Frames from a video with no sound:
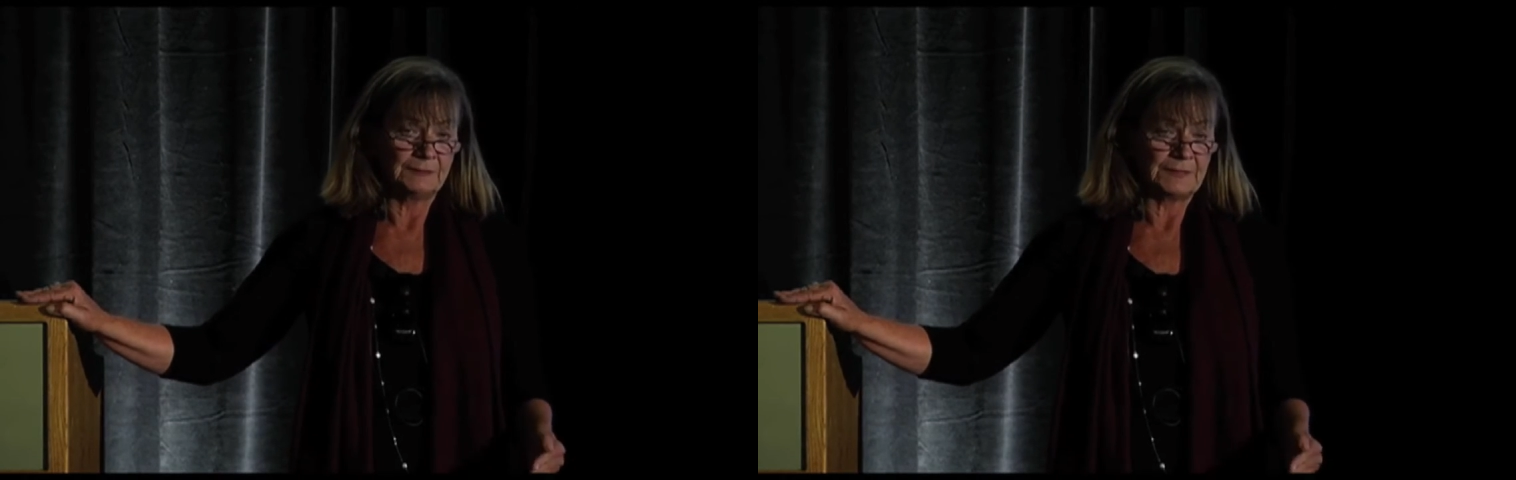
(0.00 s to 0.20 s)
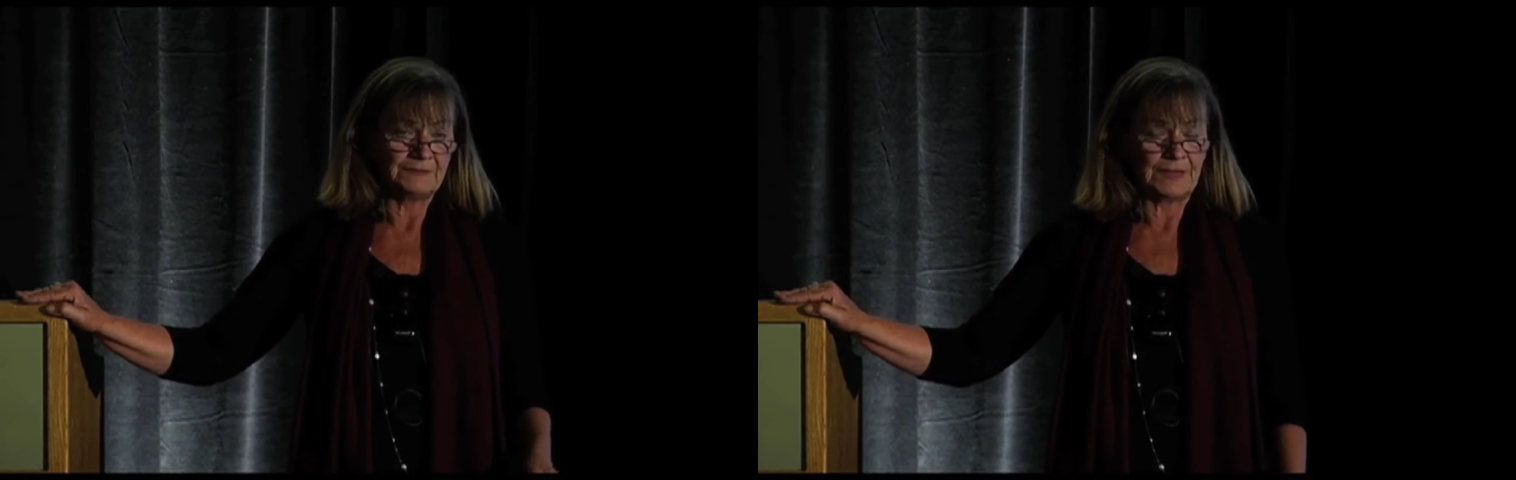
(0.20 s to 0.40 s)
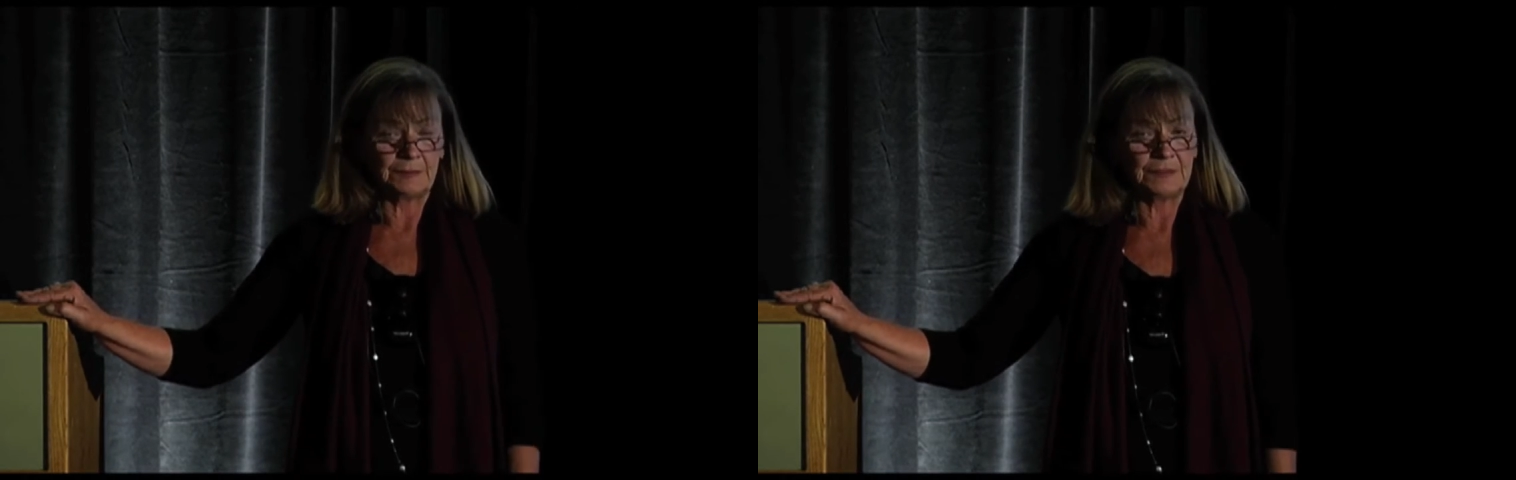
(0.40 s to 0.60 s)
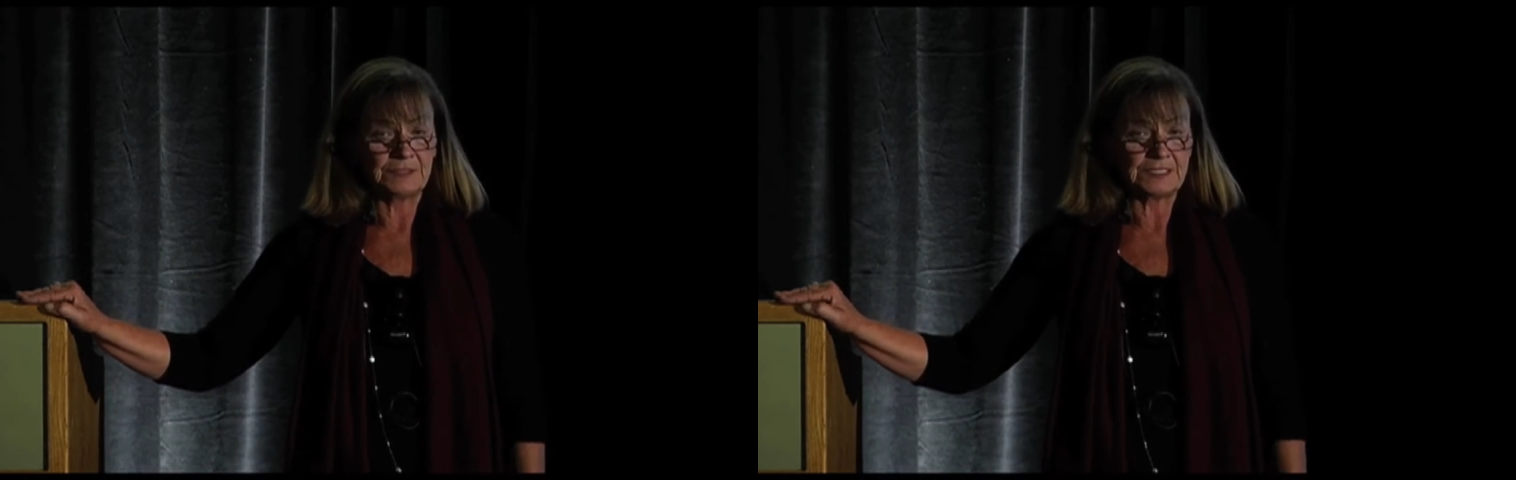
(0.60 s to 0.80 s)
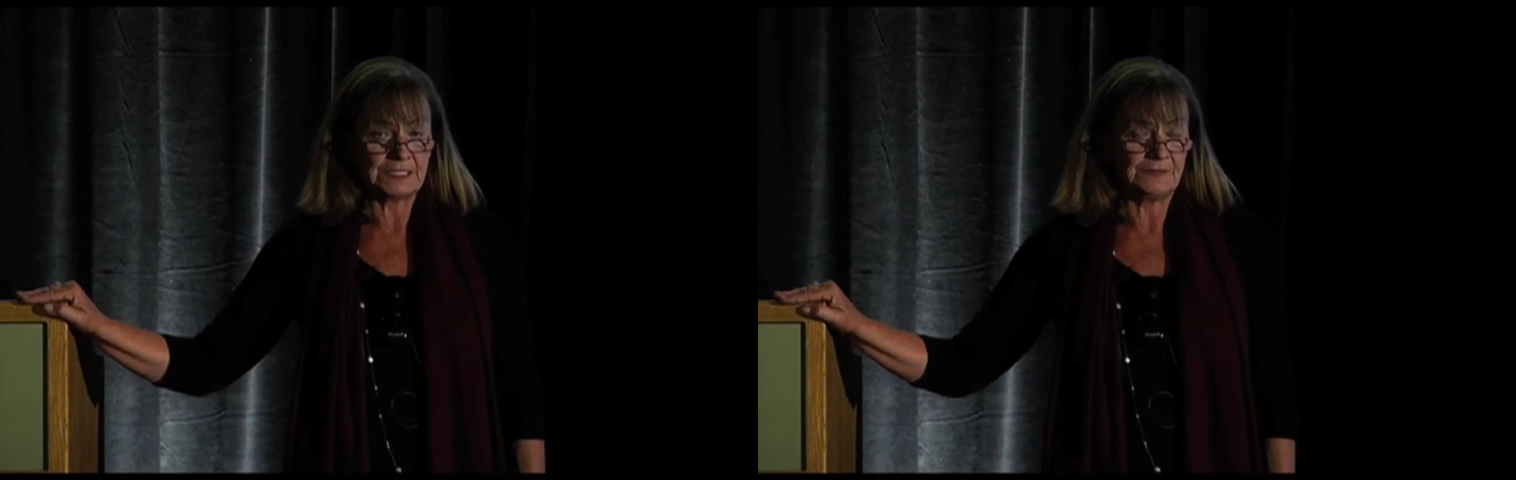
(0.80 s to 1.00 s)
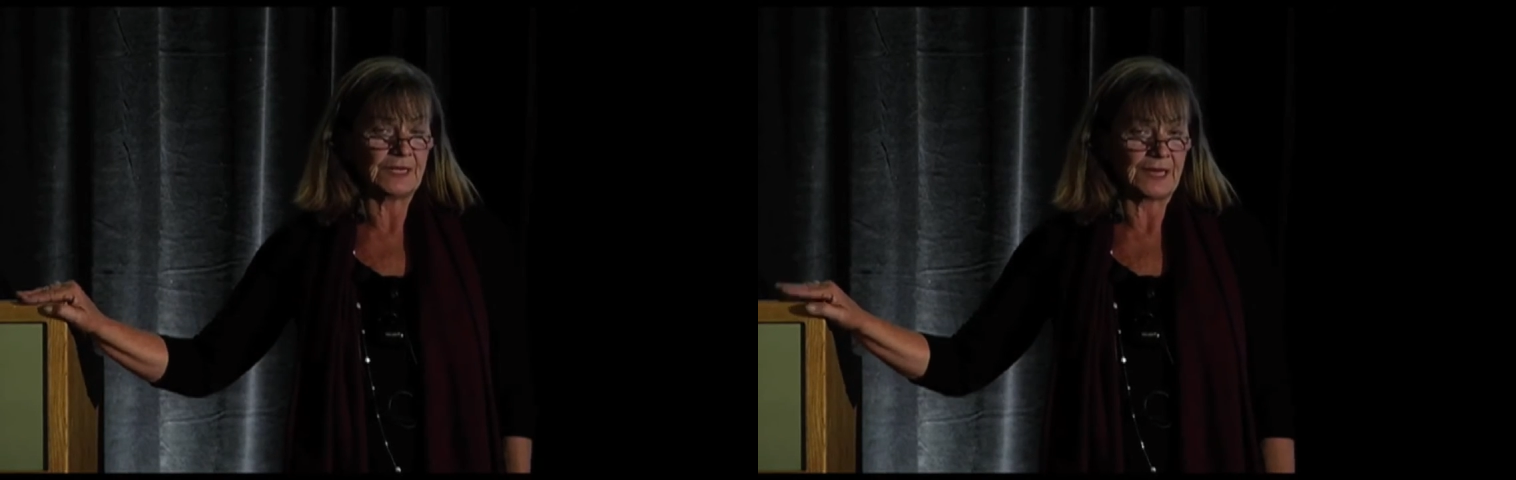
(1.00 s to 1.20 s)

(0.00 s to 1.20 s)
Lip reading: my family received a